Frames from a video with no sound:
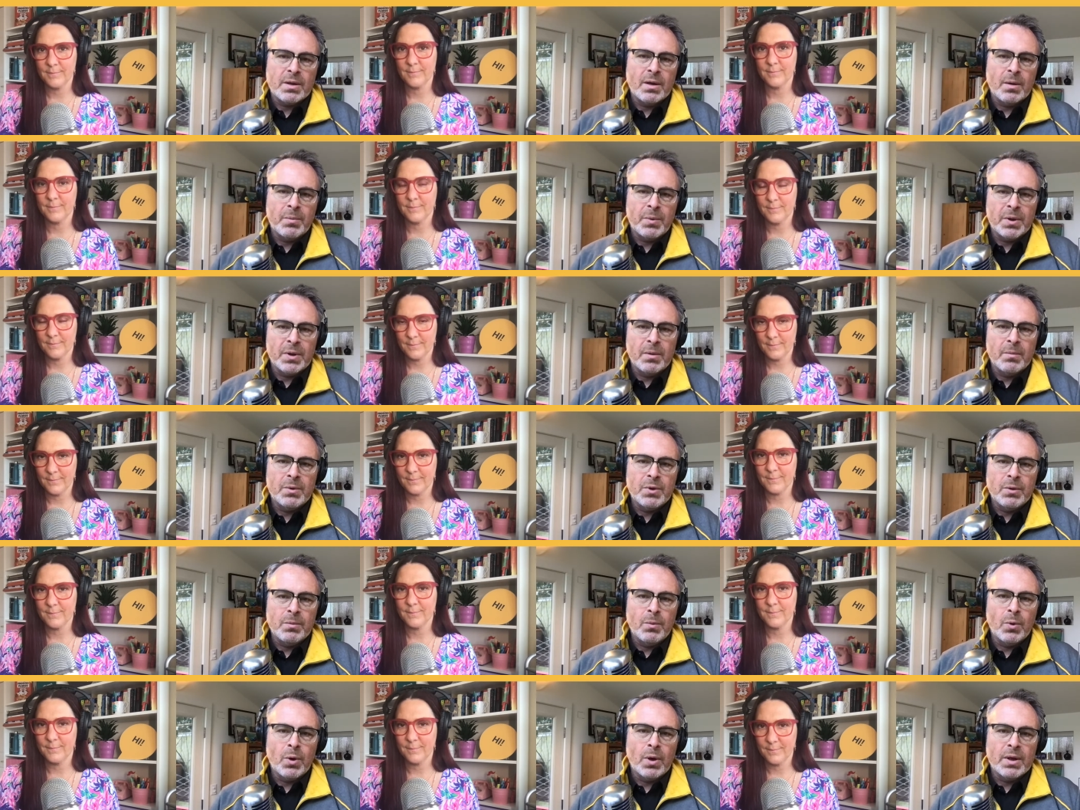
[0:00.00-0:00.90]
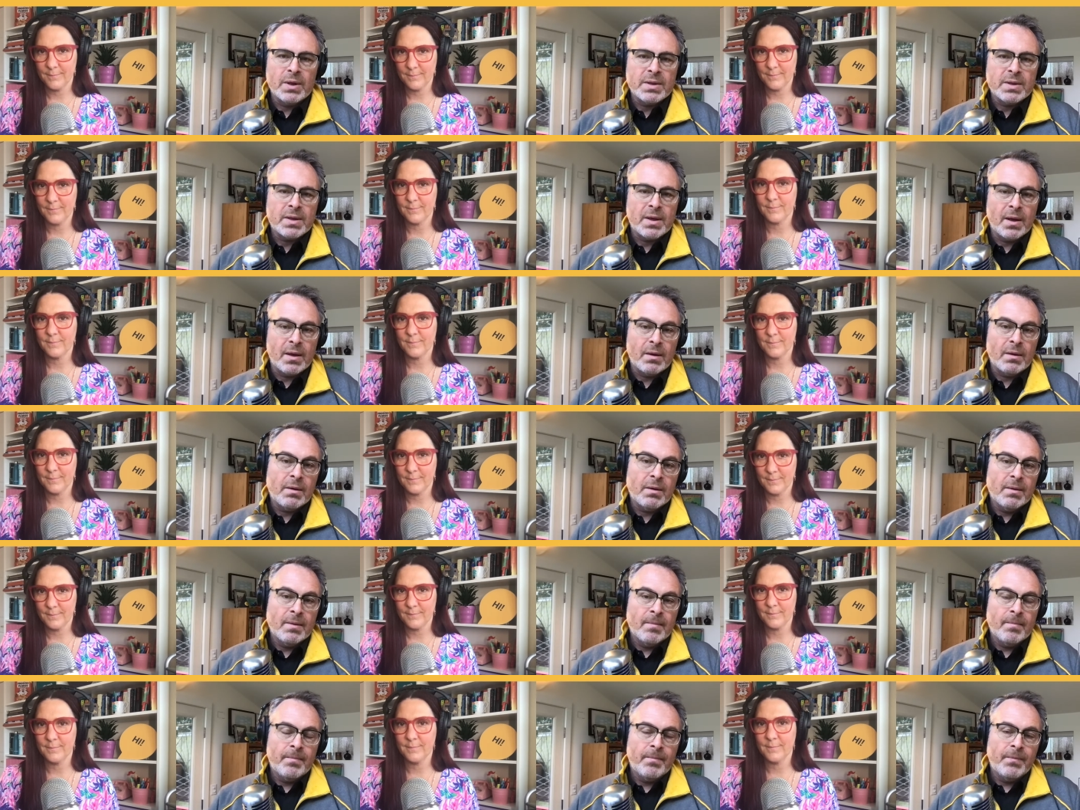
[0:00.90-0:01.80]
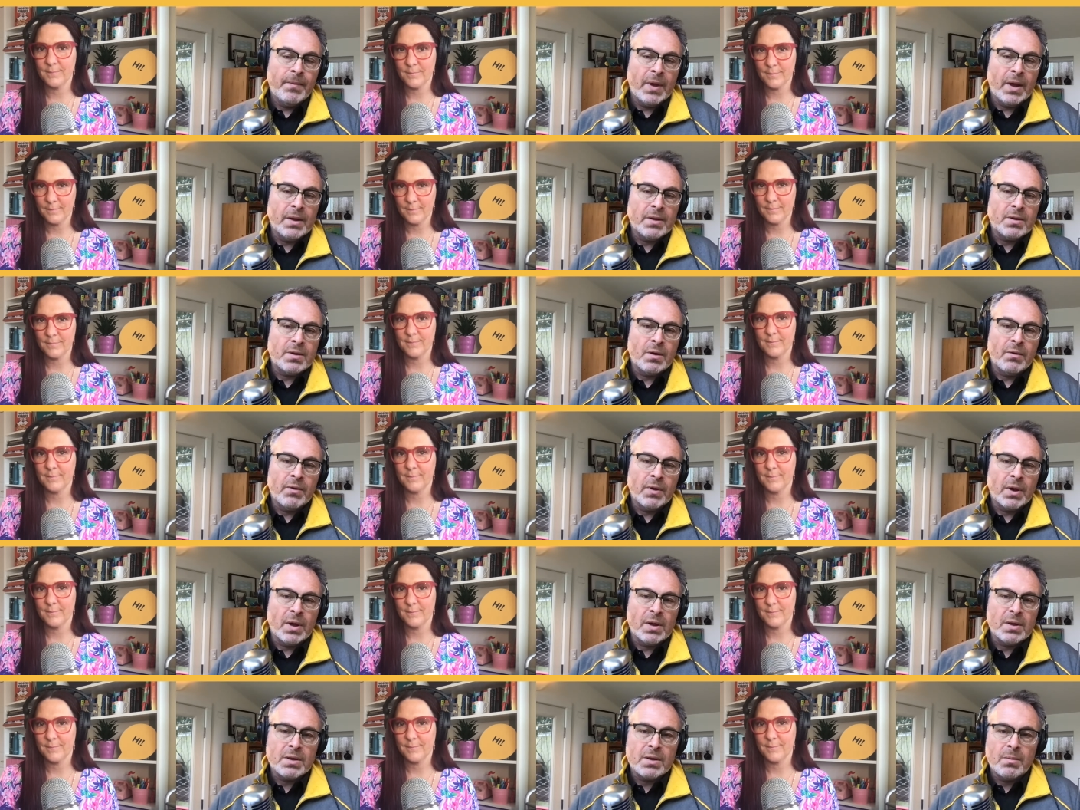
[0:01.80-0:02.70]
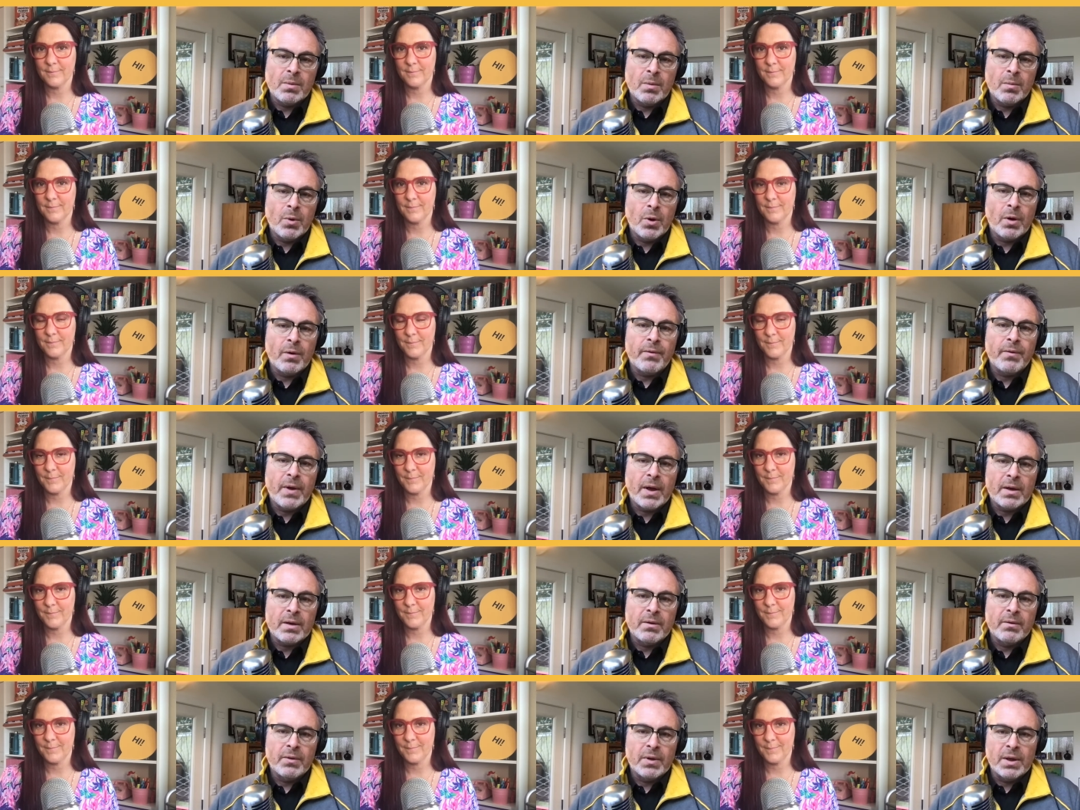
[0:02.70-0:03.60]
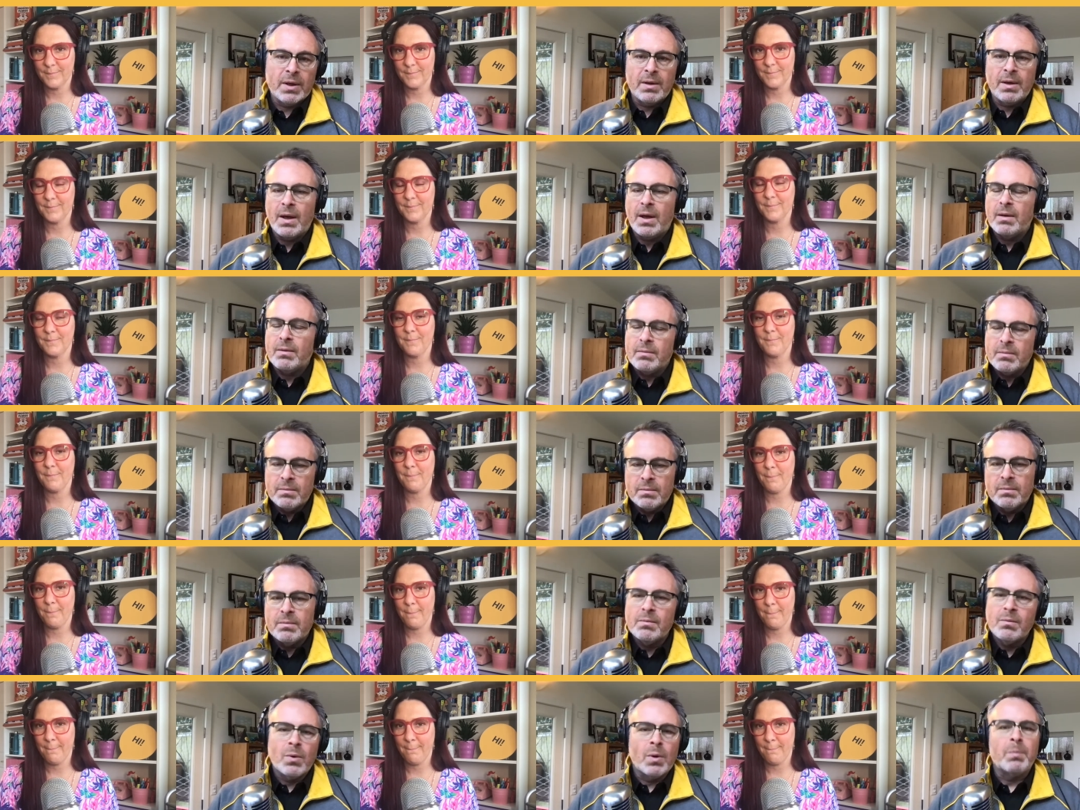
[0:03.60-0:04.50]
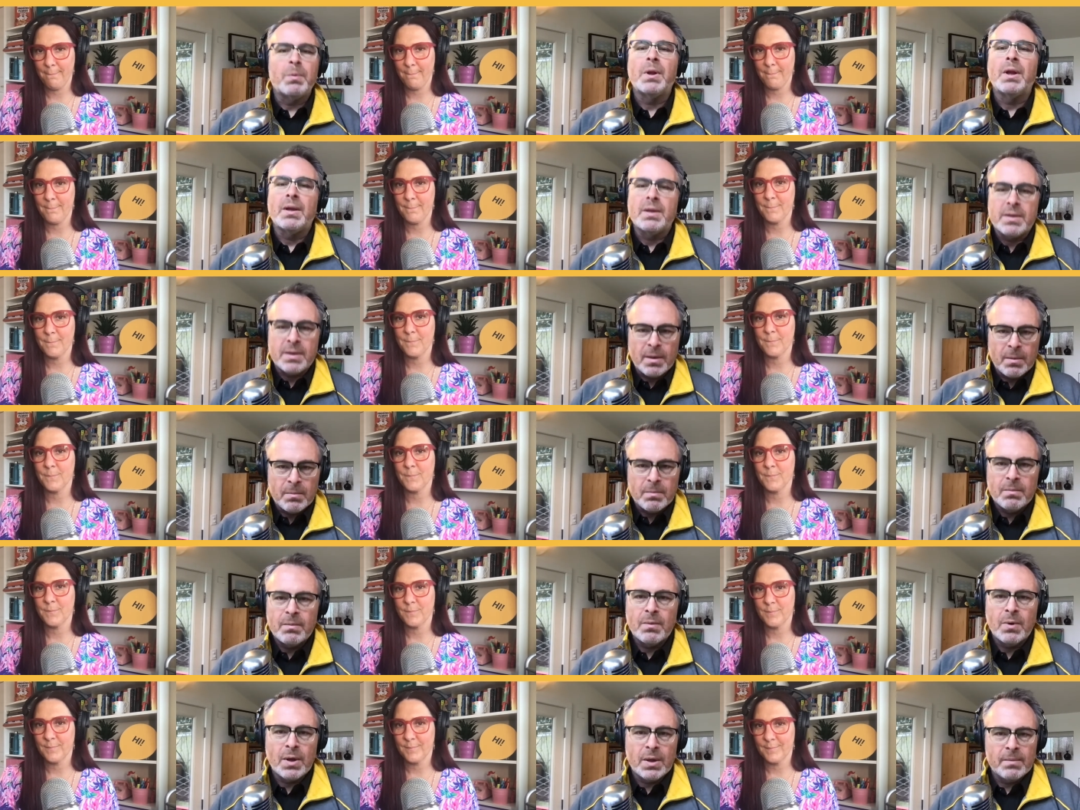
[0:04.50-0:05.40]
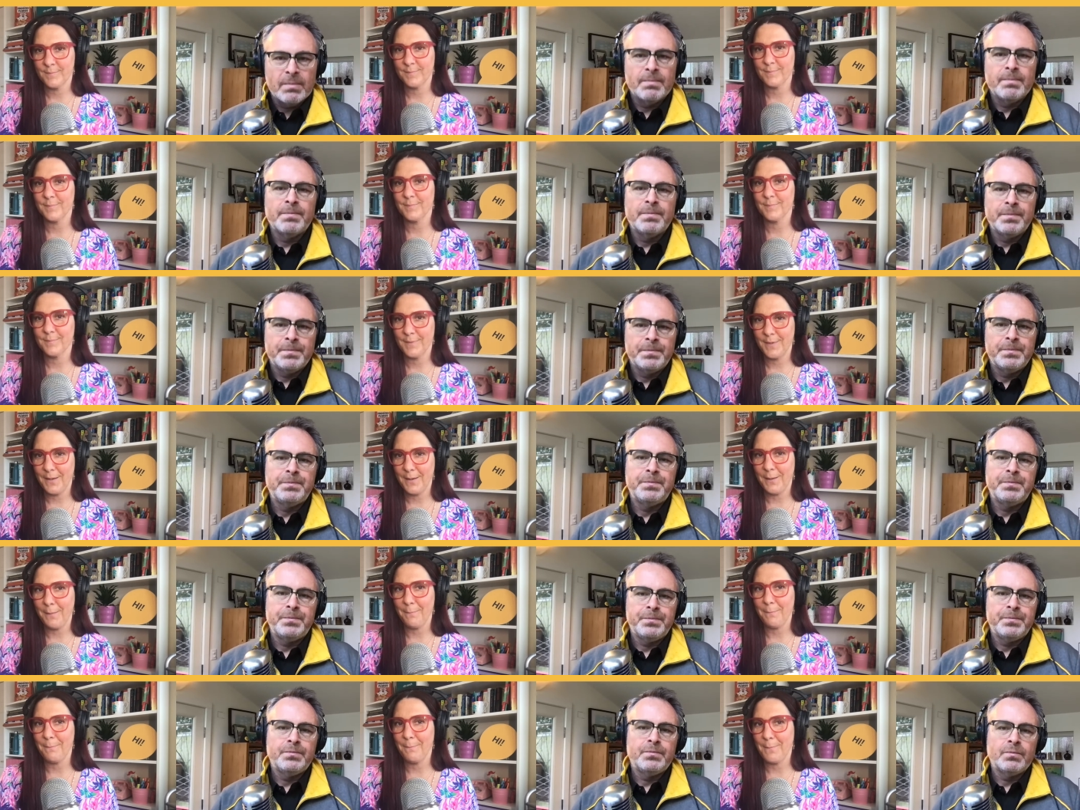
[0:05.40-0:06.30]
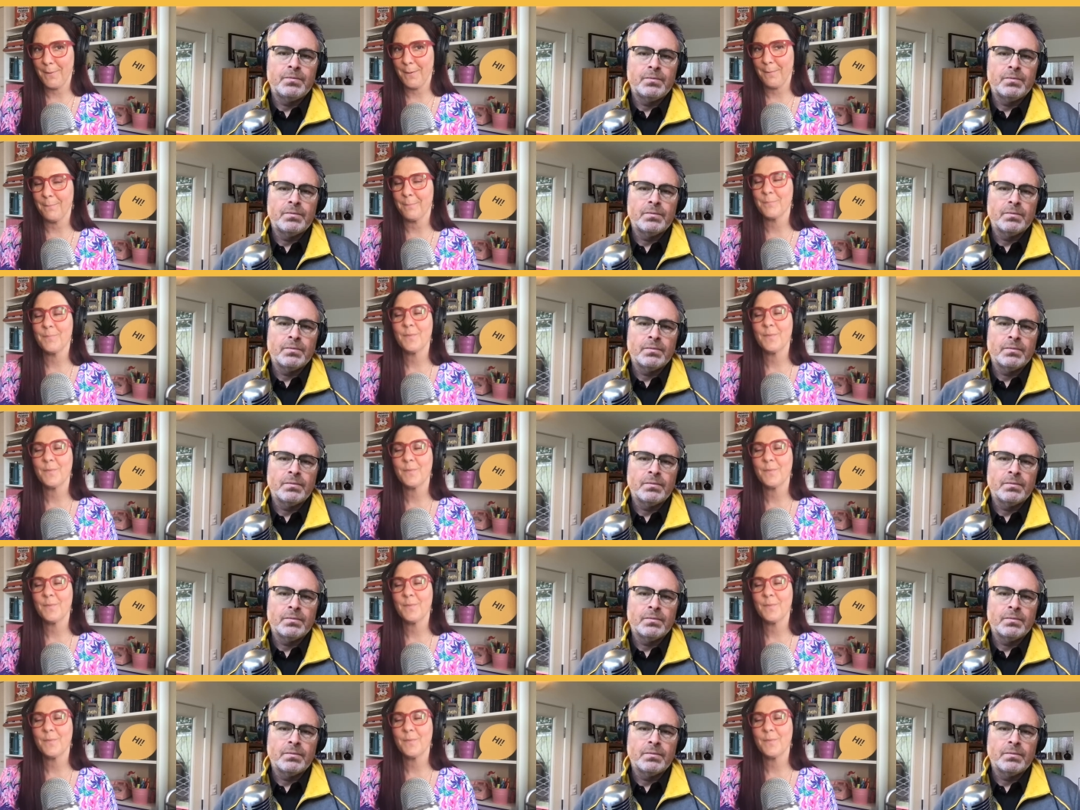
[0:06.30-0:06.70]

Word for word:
Speaker 1: and helping them do more at scale and serve the customer more effectively, not replace them, right?
Speaker 2: Yeah, yeah.